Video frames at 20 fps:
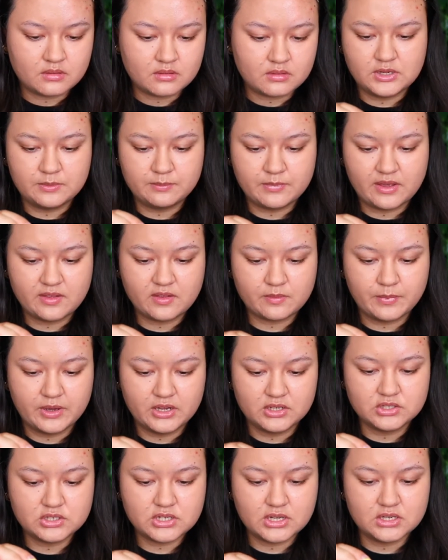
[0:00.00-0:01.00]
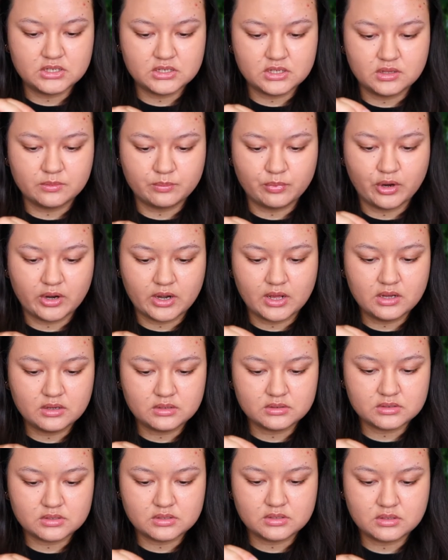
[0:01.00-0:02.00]
dip my sponge into the
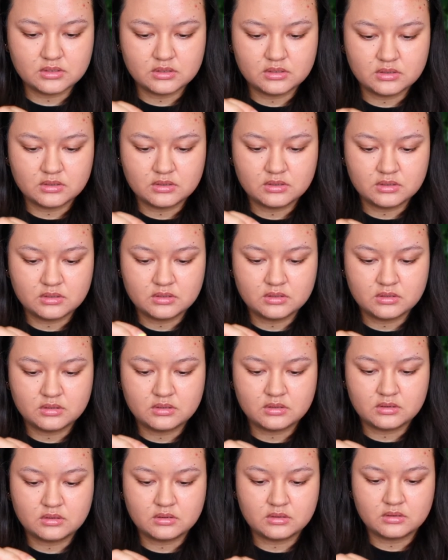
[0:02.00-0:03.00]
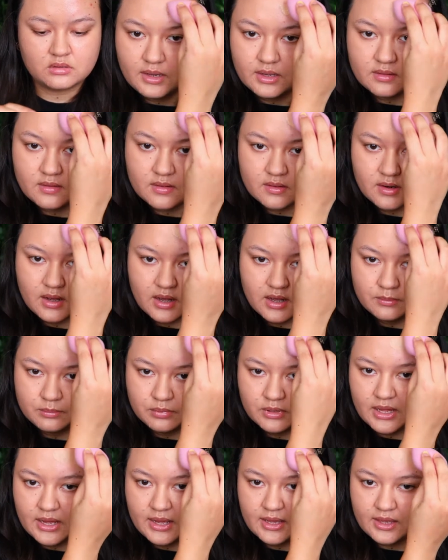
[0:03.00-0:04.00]
product and start
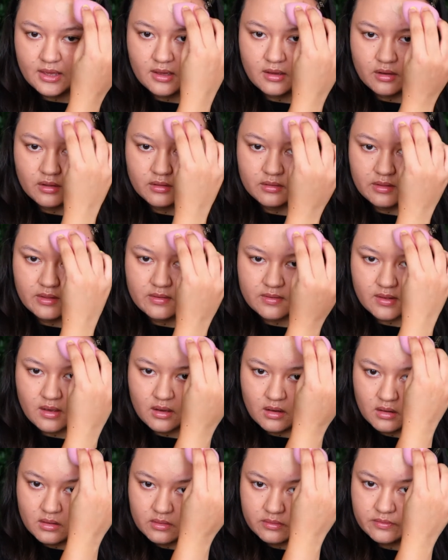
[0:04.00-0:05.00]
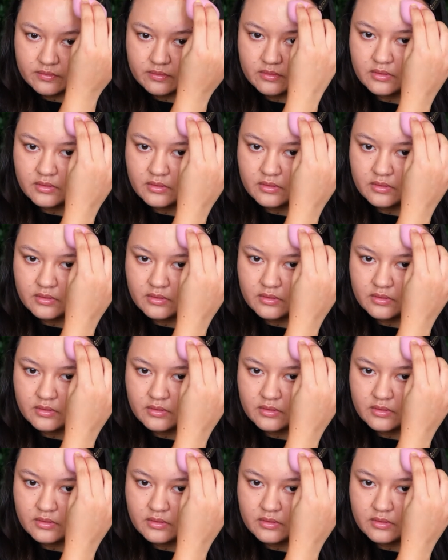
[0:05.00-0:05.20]
applying it on this half.